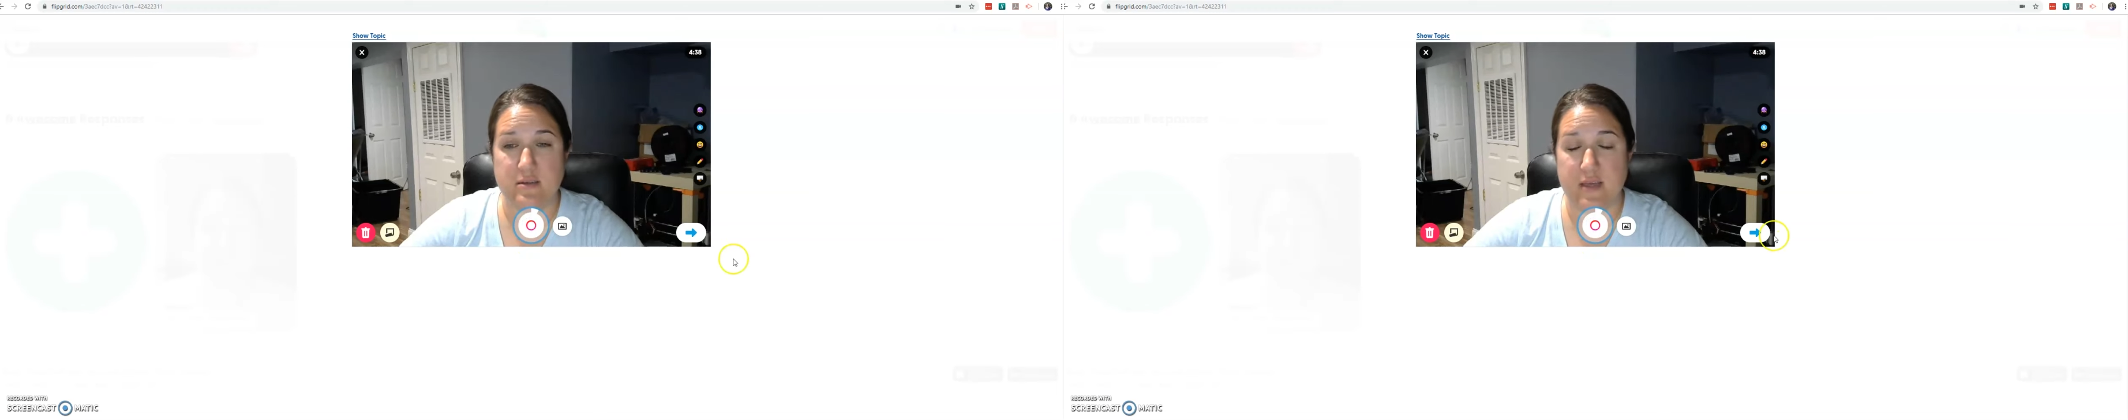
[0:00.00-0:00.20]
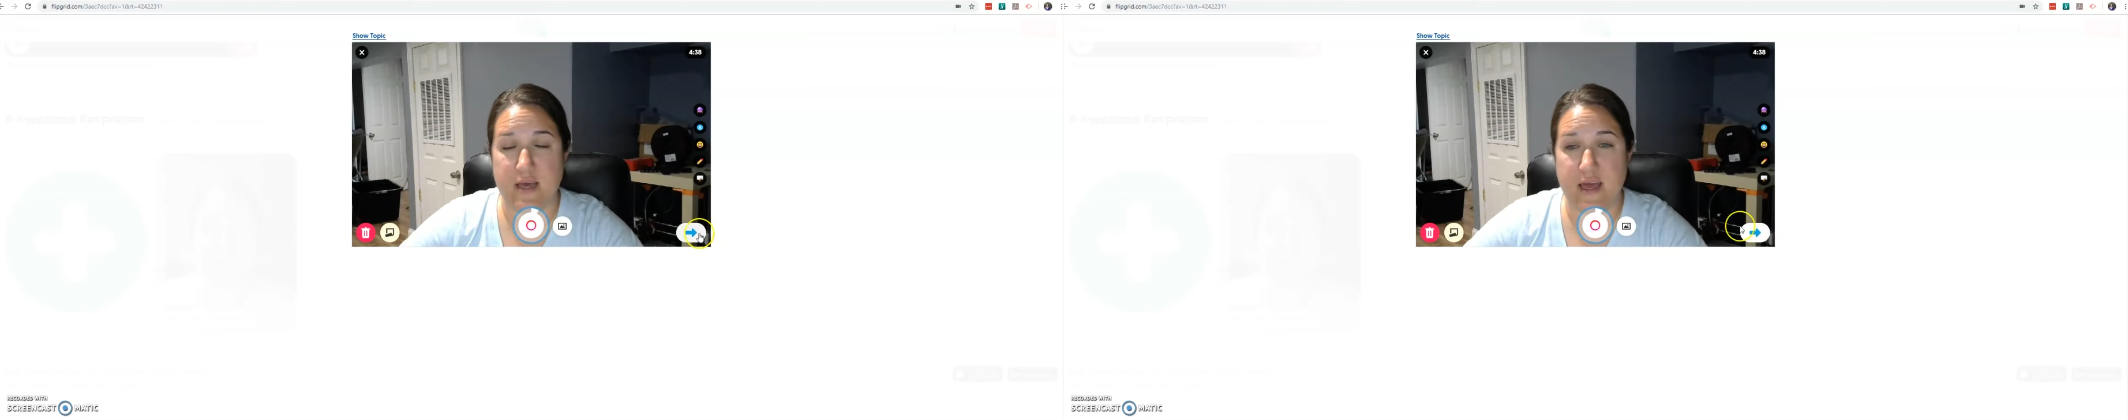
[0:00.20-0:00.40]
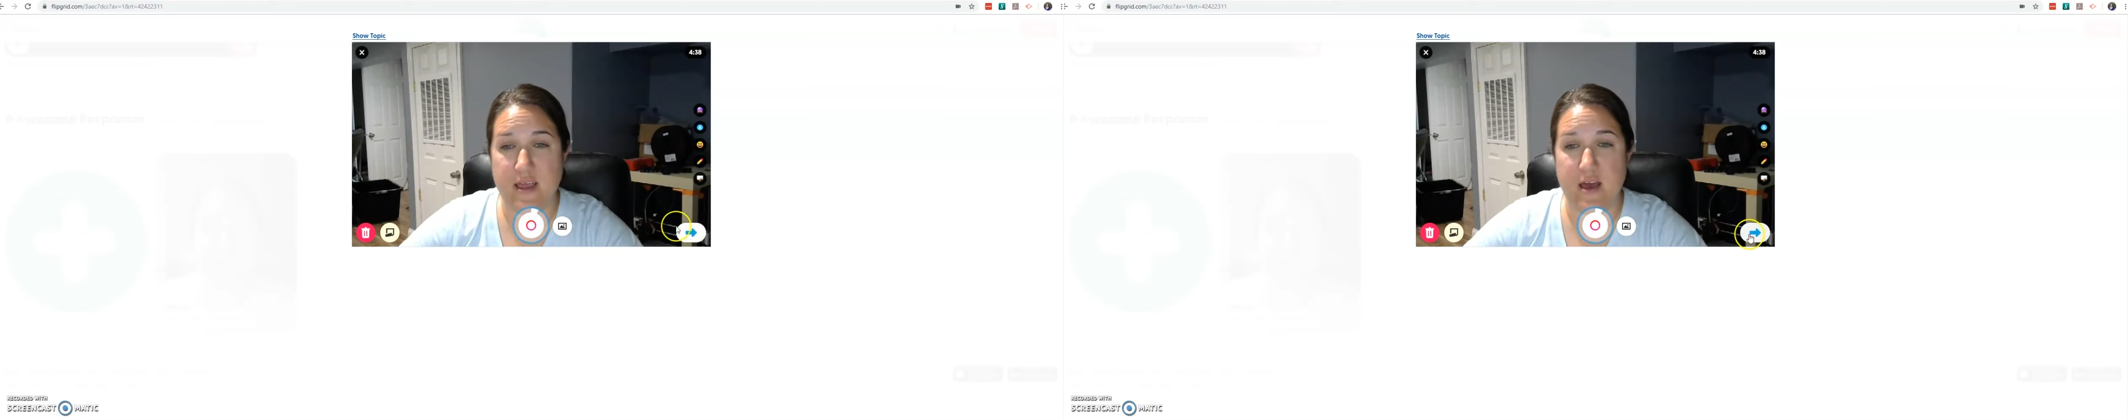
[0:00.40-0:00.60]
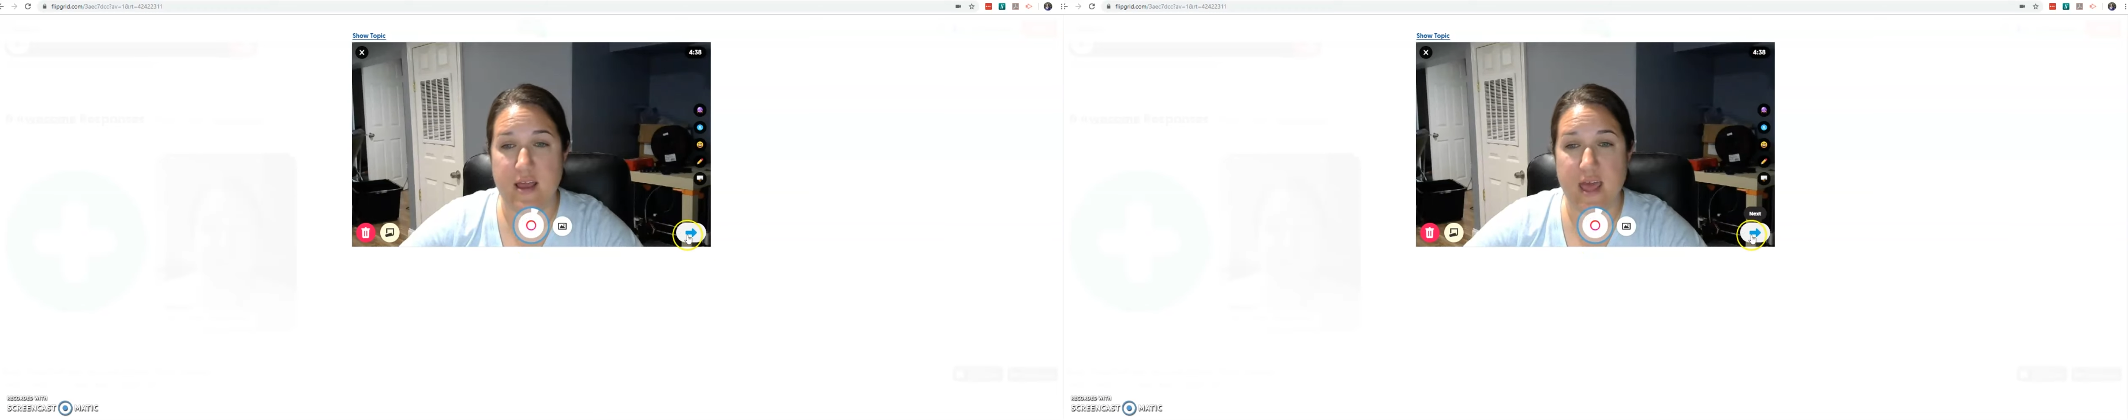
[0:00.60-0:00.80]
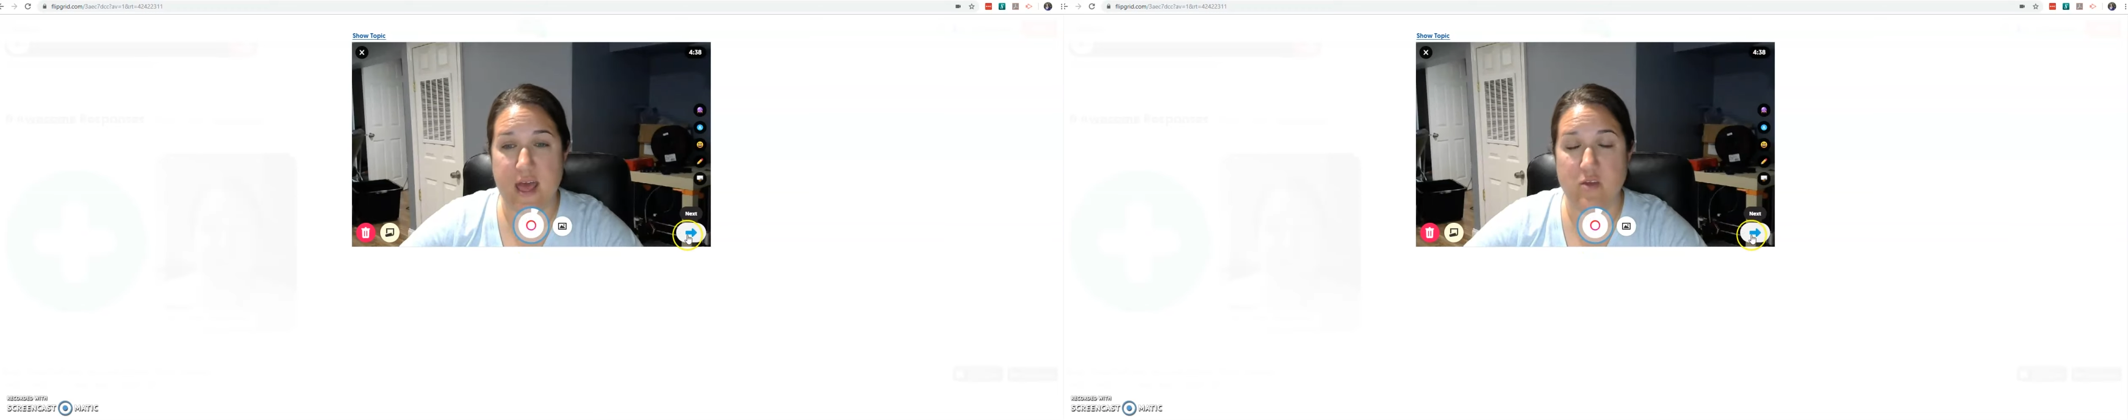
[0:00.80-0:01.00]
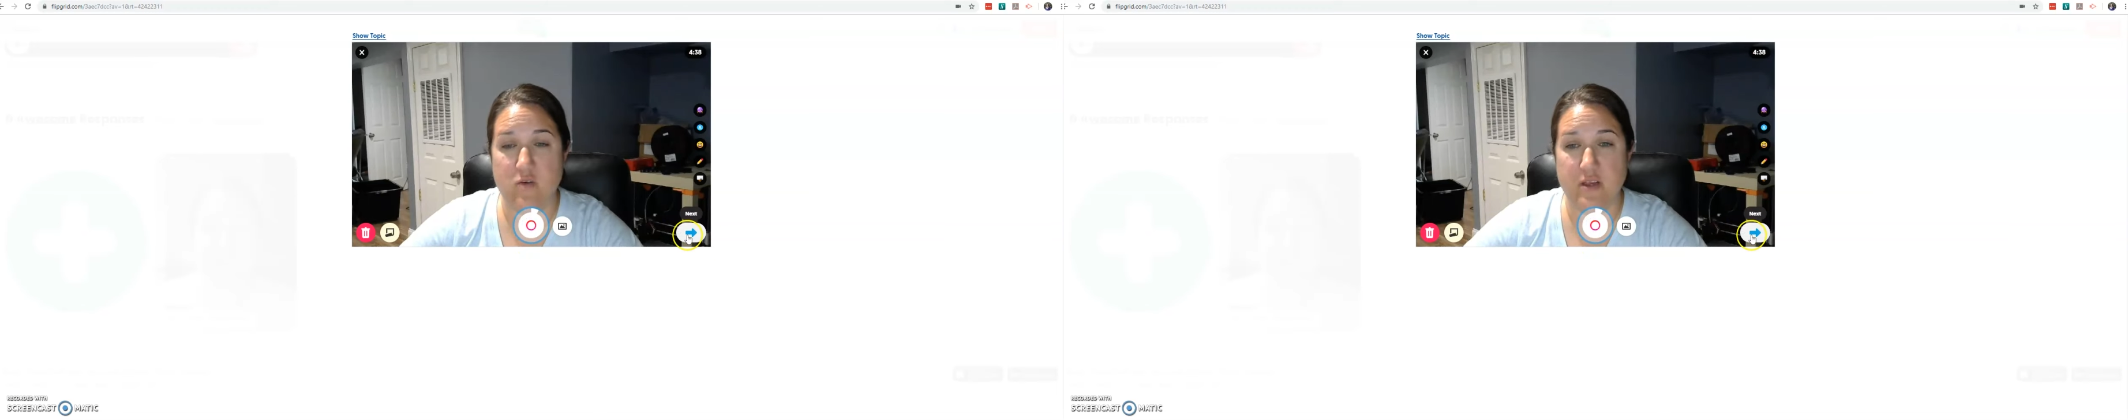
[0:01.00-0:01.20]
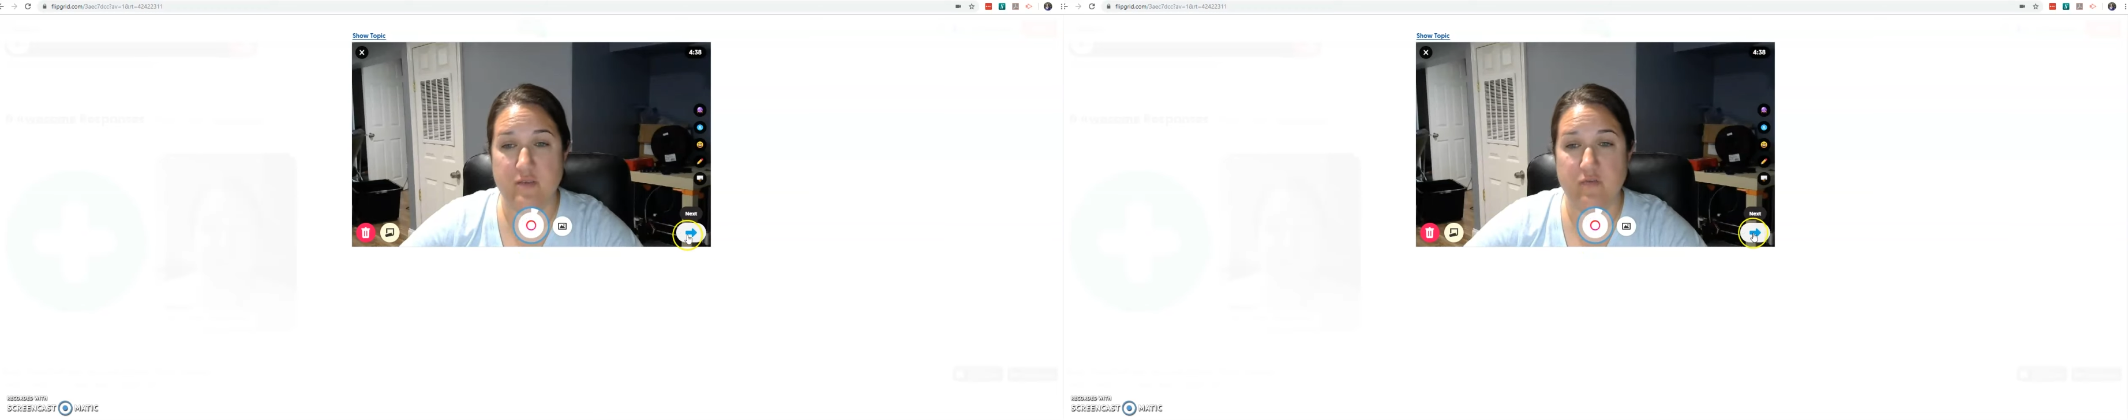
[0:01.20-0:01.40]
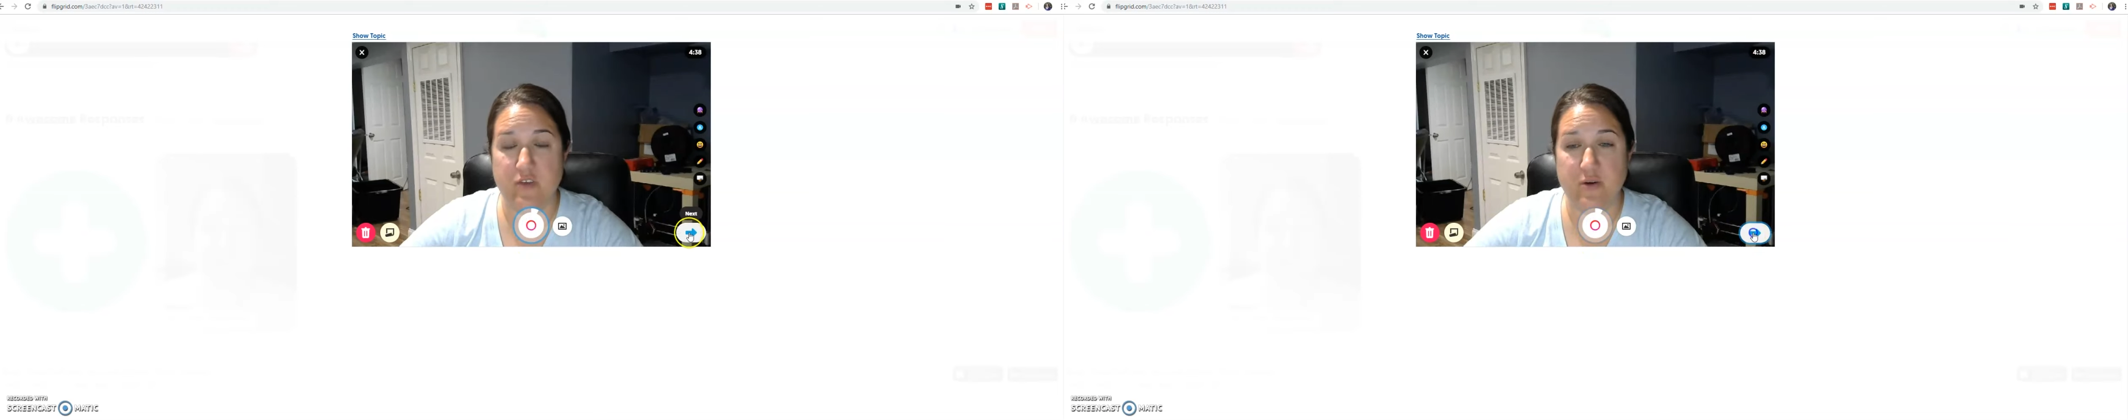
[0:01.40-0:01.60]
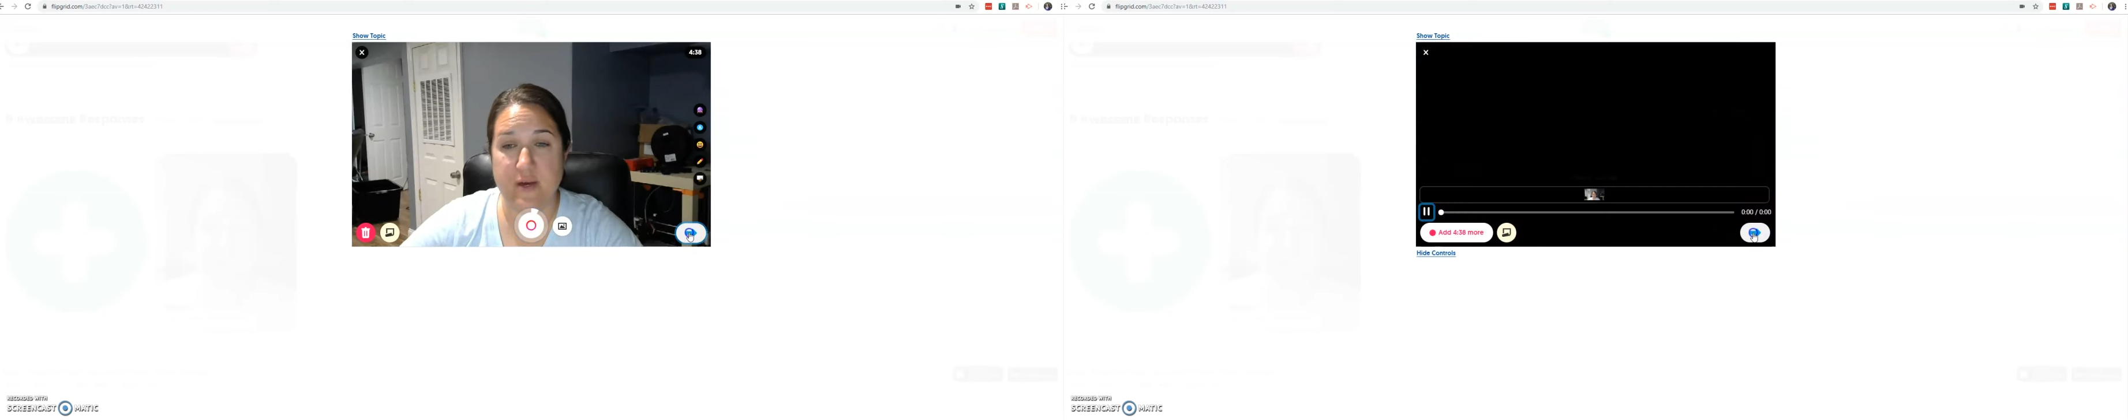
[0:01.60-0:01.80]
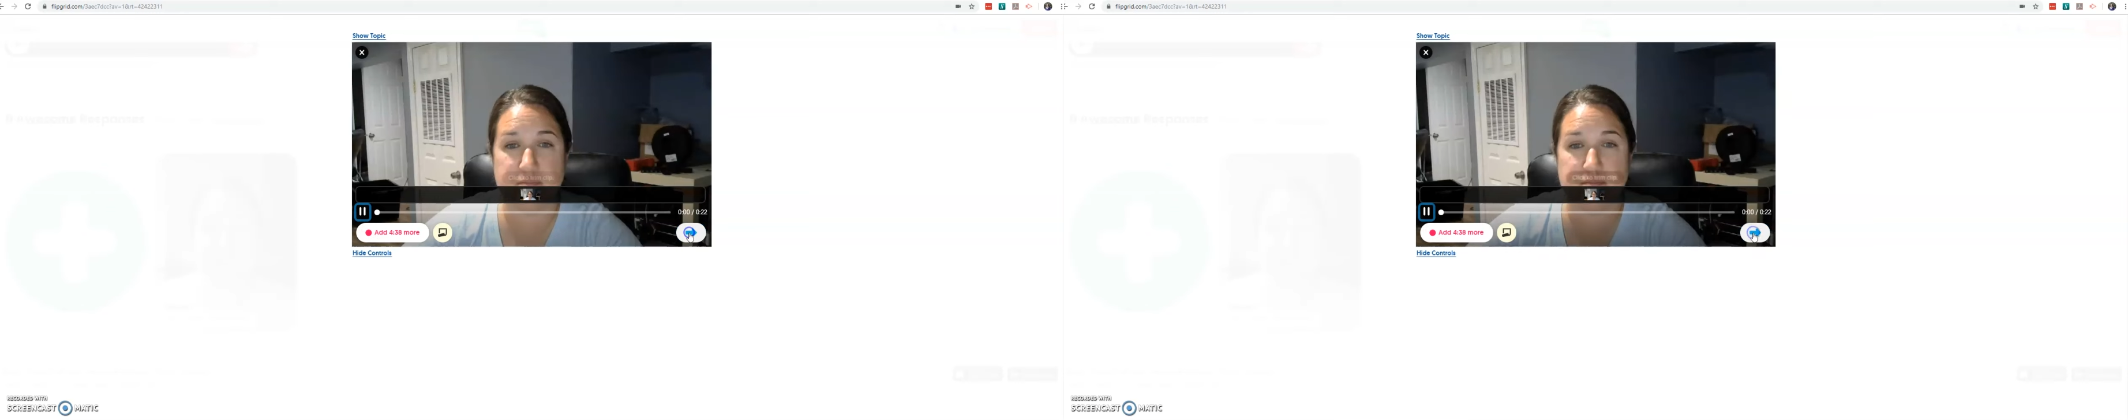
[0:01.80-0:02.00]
Okay, again, you can view it.